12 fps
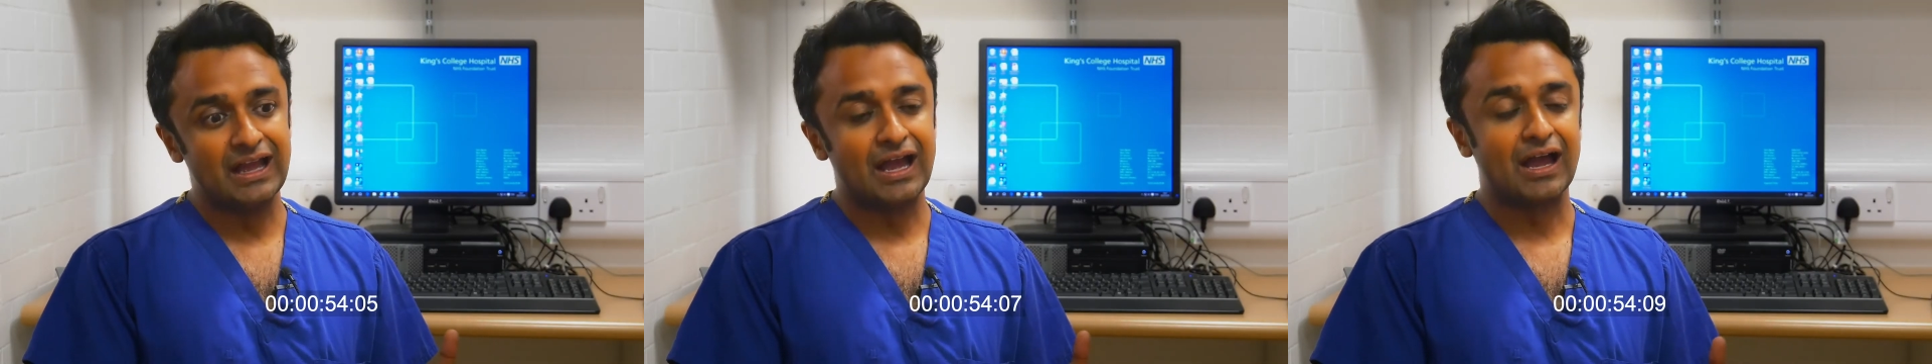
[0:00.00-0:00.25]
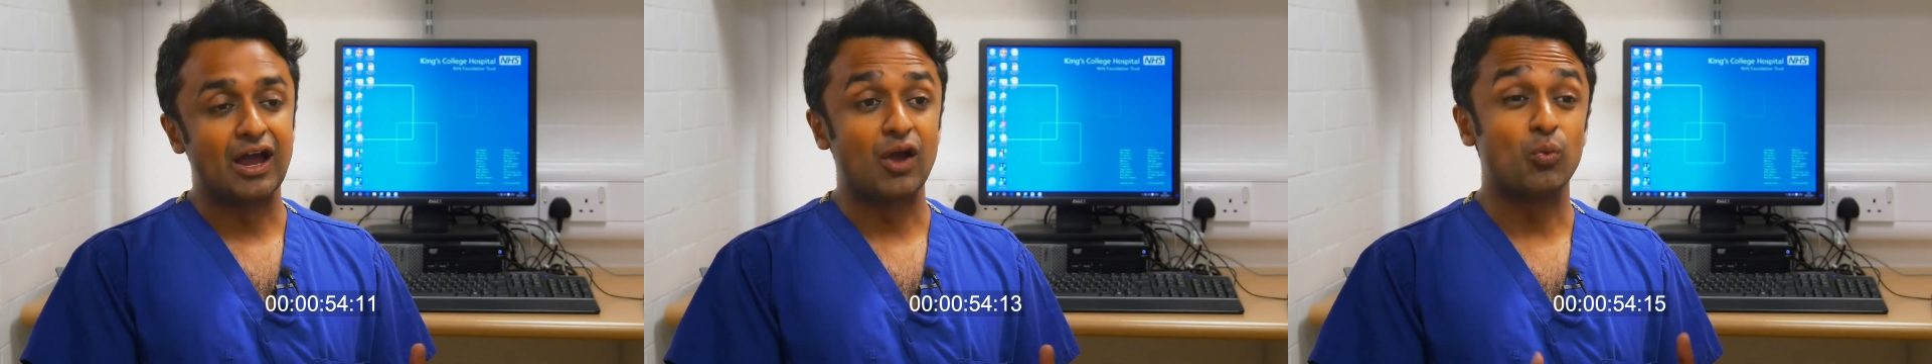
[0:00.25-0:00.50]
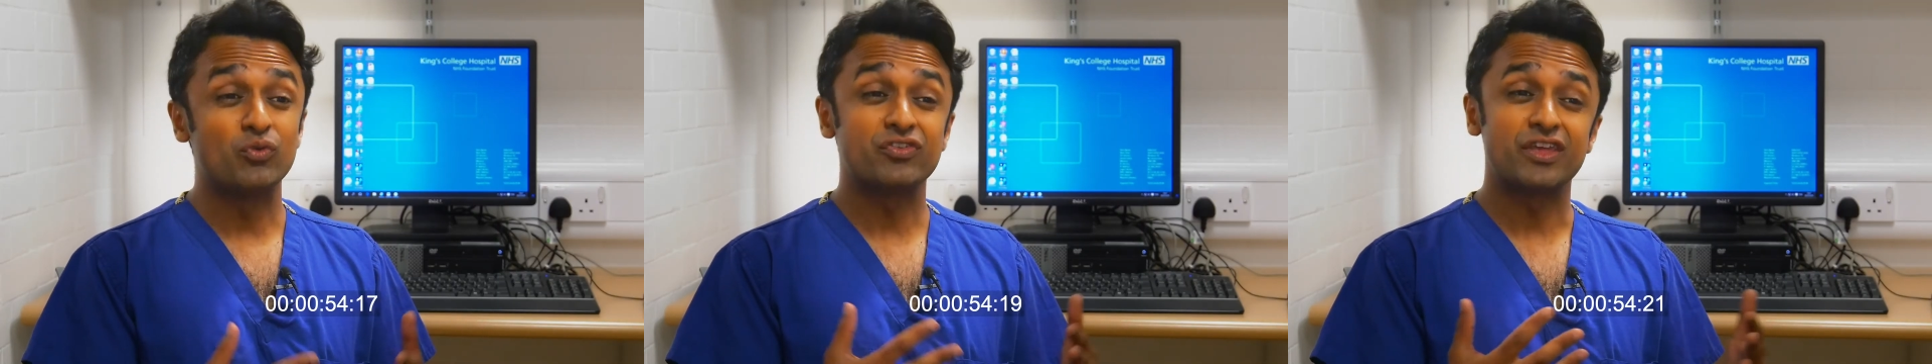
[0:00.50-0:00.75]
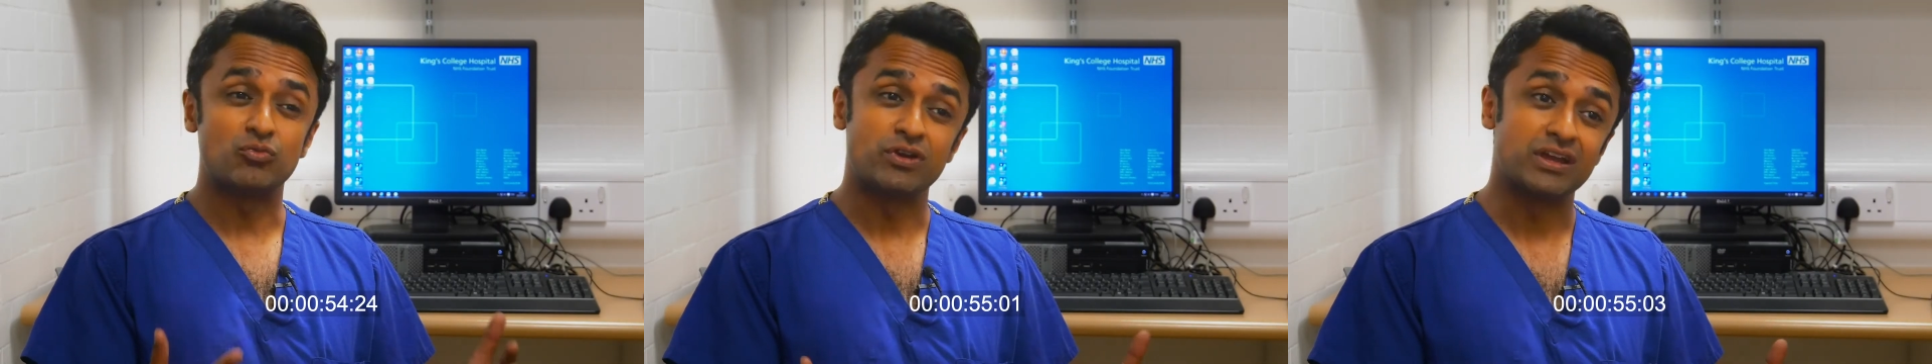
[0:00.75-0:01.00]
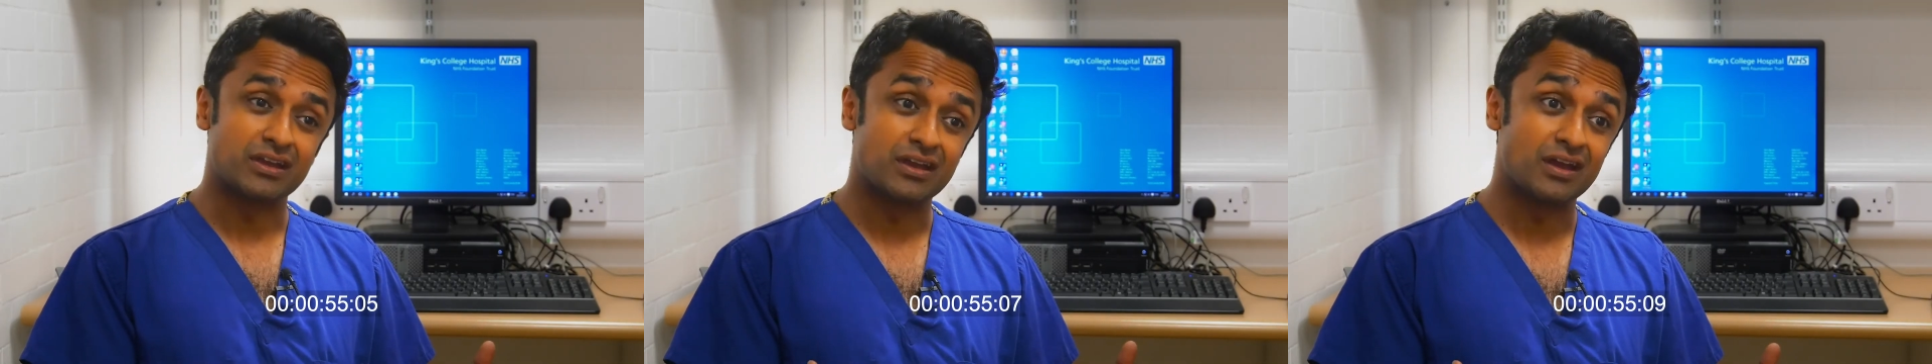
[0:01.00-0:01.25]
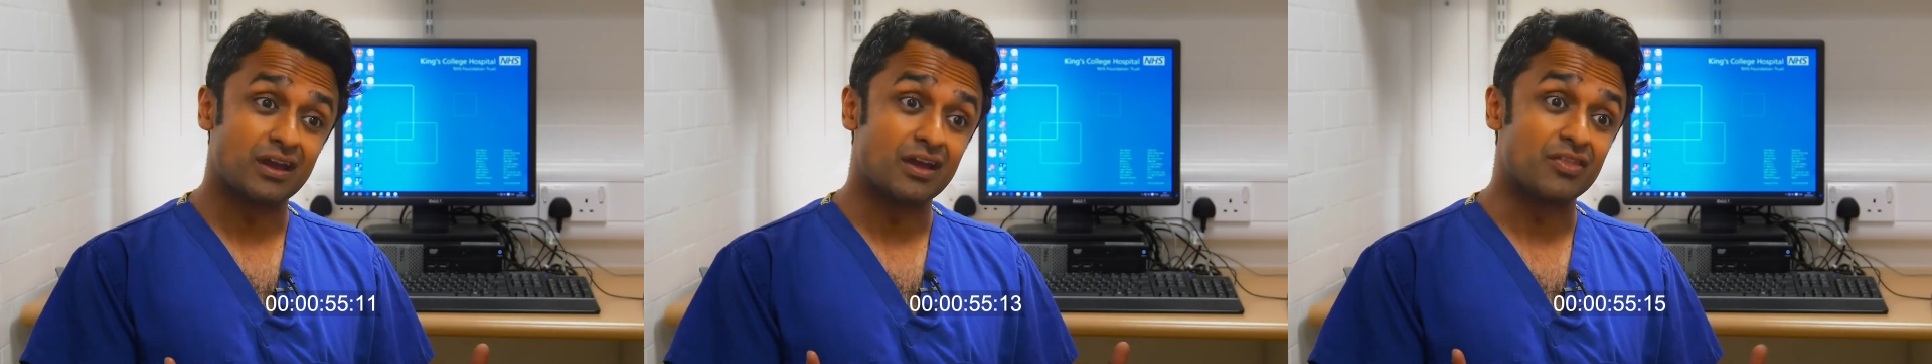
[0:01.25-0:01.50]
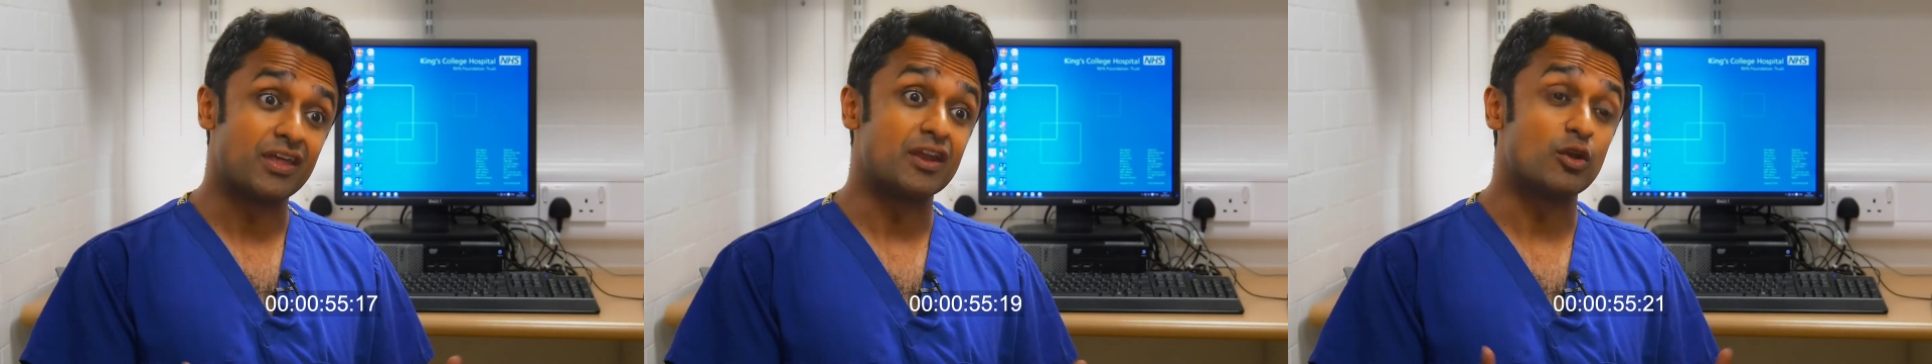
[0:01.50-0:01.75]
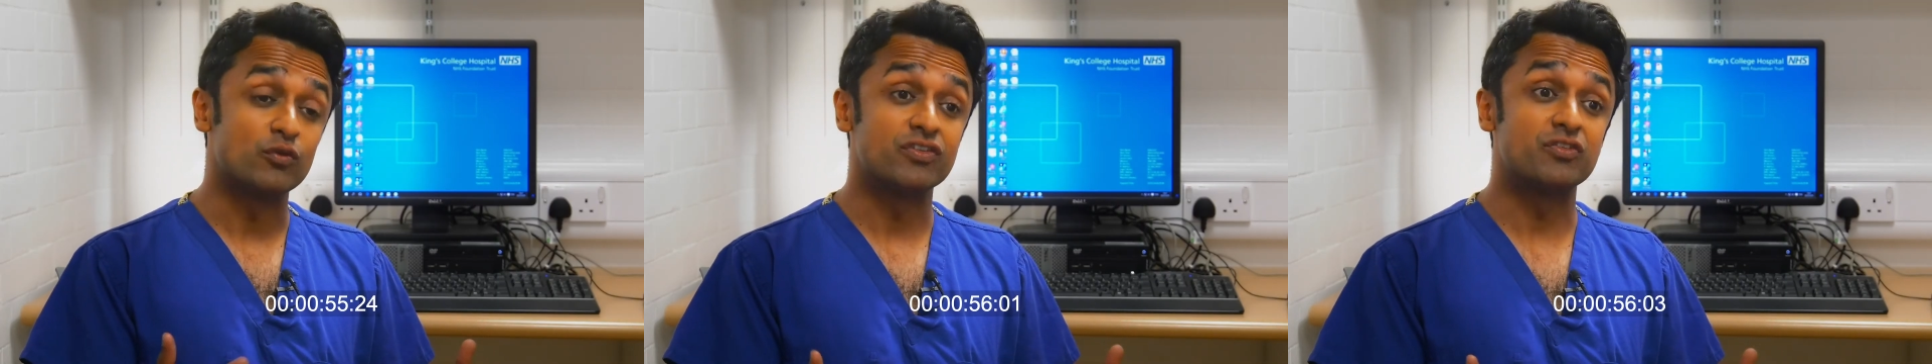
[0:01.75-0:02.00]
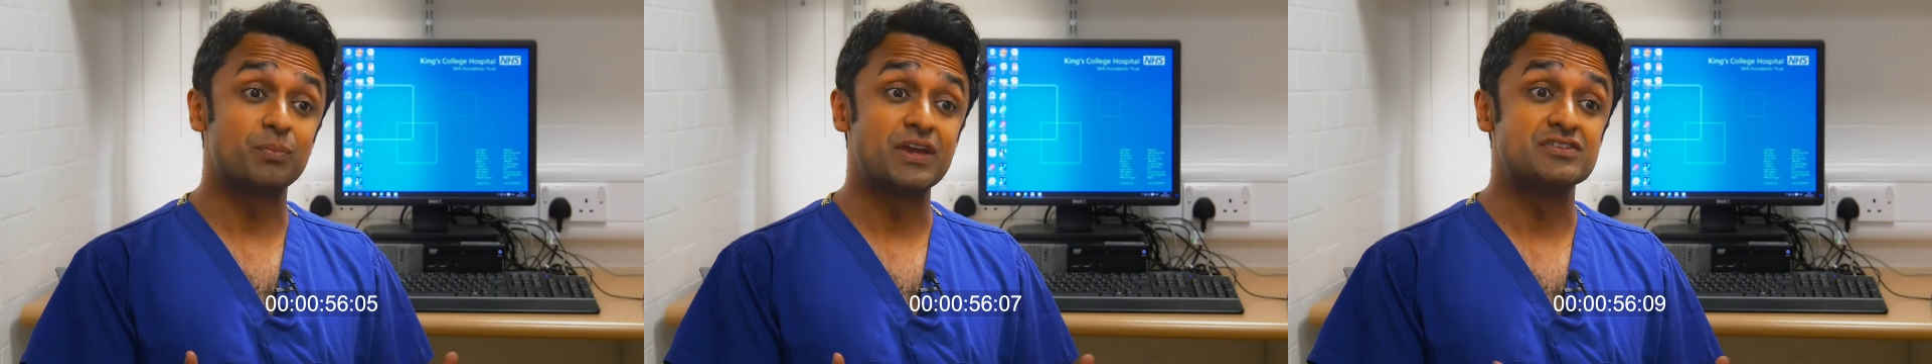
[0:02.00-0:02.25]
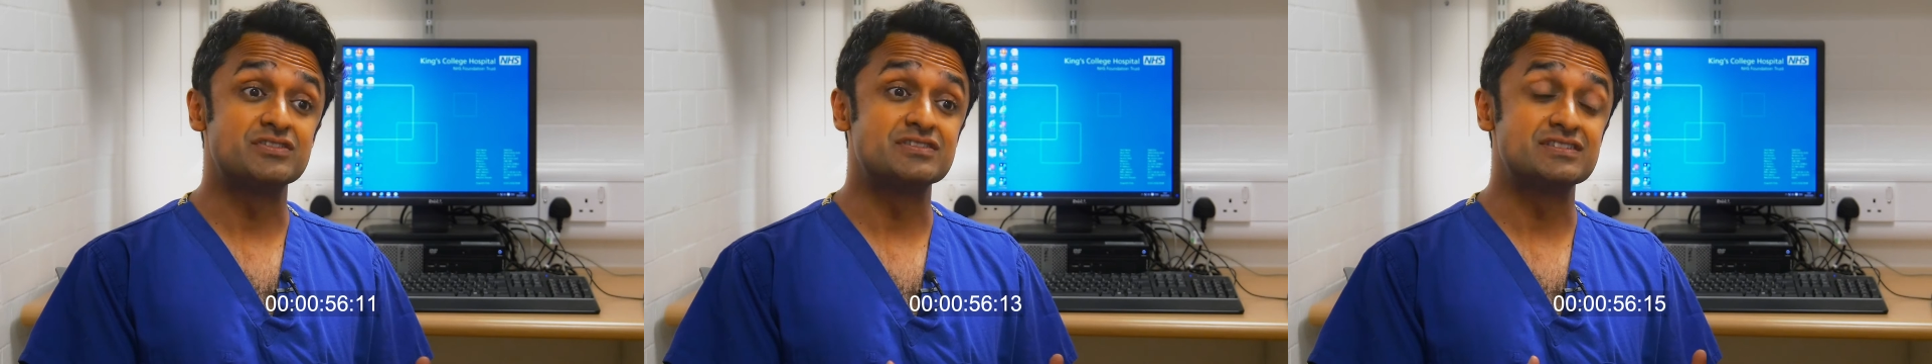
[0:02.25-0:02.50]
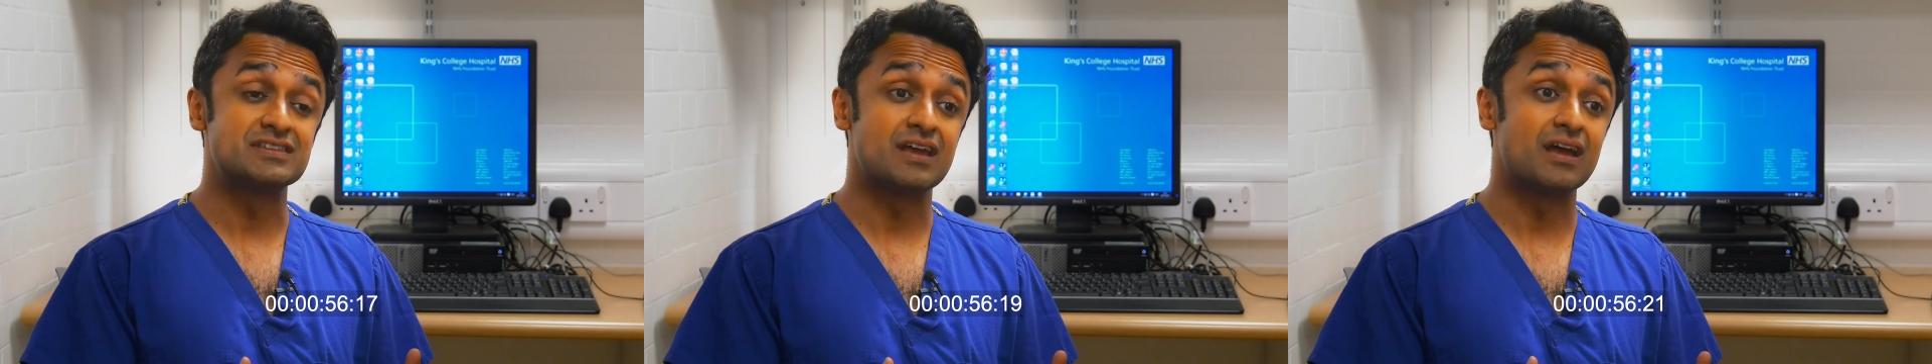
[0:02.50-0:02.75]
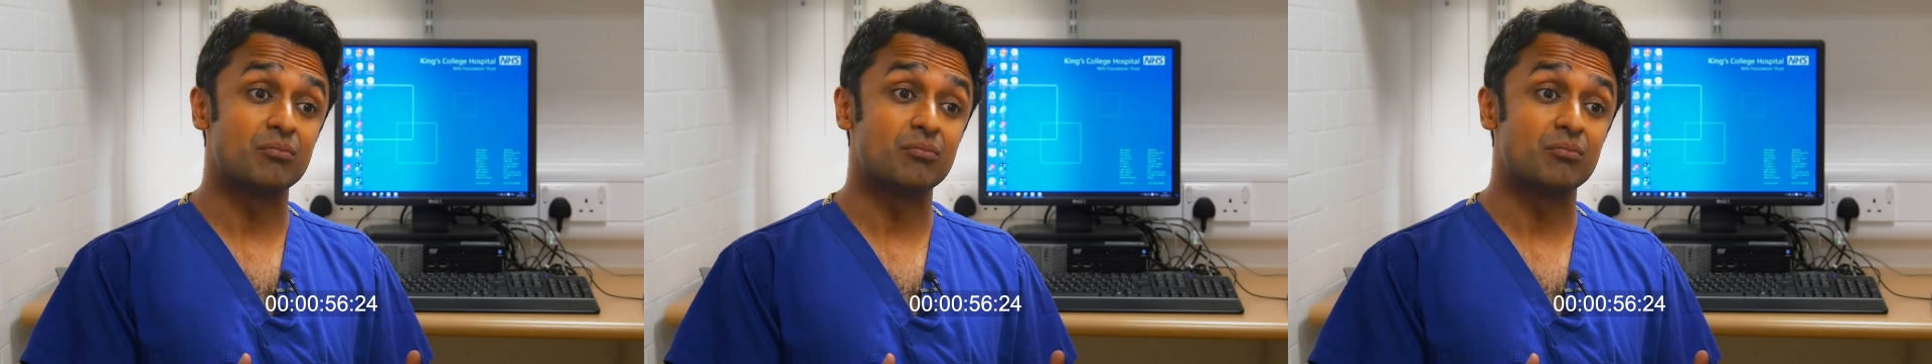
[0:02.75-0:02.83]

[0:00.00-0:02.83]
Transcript: And once they reoccur, then a lot of these patients